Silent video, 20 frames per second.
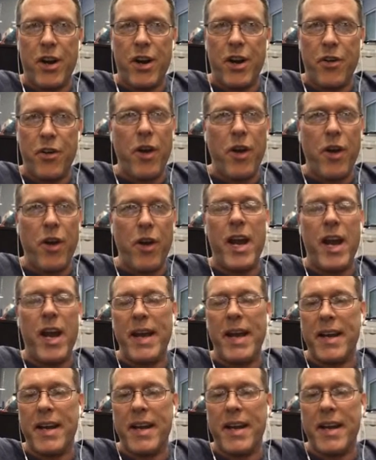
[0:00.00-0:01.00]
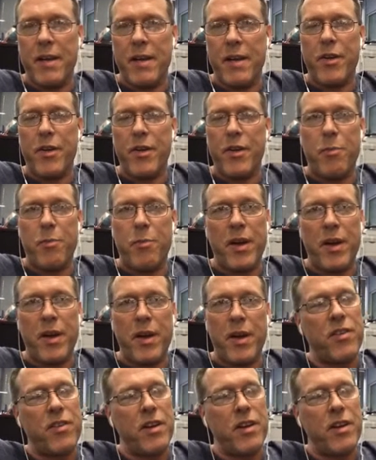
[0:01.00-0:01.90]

sharing or trying to make a difference.